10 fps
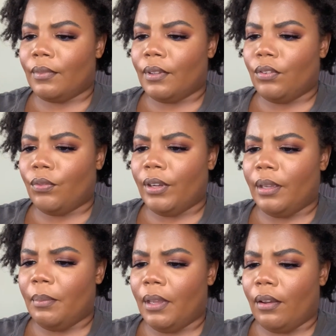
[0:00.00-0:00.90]
It's
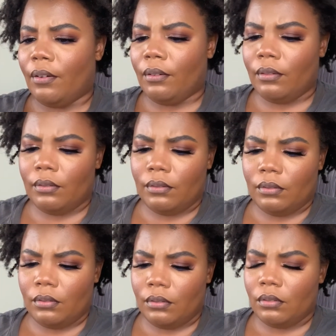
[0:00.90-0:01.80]
freaking me out.
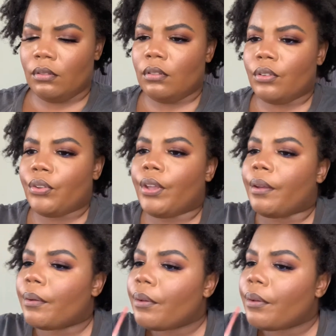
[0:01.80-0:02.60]
Okay.